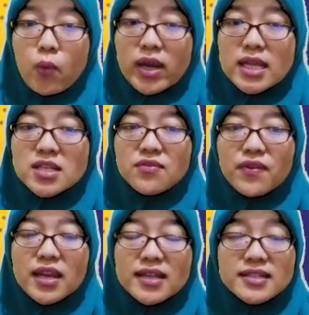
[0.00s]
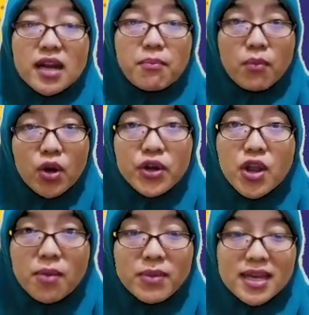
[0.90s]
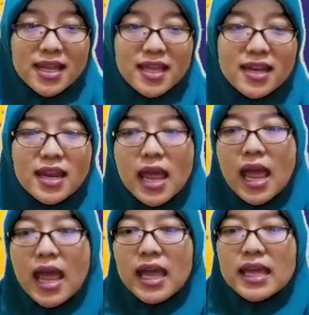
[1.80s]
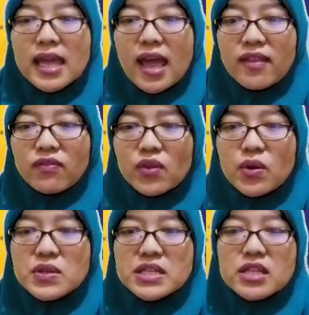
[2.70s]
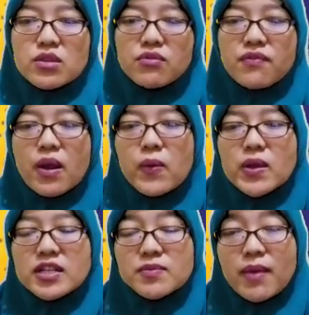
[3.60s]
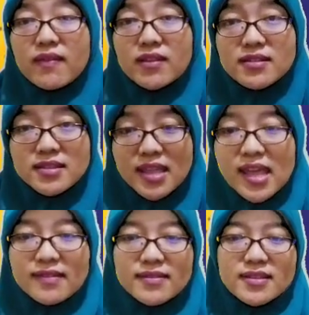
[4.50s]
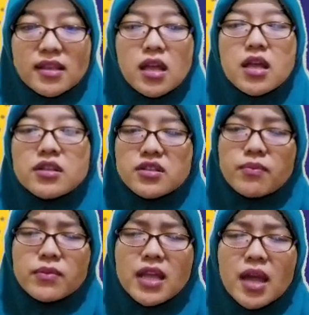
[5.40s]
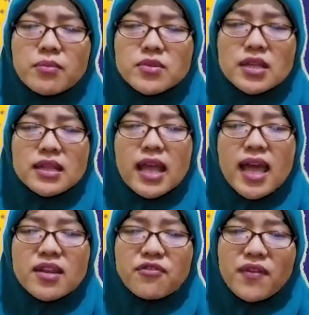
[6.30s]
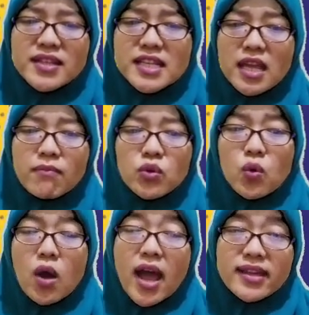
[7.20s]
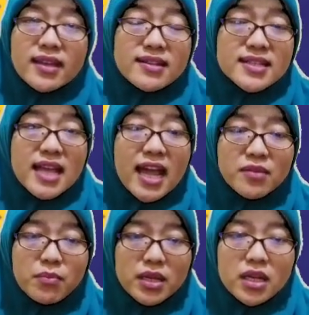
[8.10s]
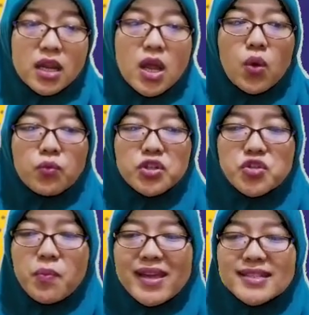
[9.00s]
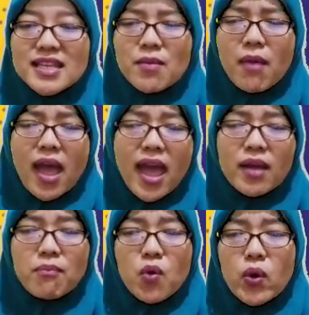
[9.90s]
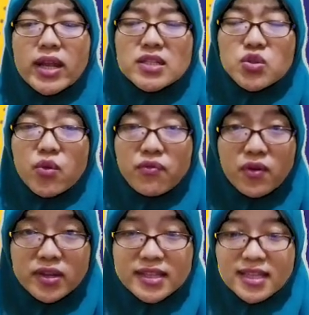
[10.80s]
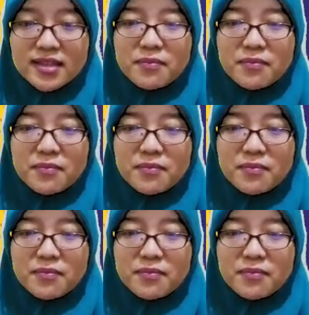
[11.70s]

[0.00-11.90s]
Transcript: when his feelings are more dominant, he enters into various mental states. Sometimes it elevates him to high excitement, which makes him act more extroverted.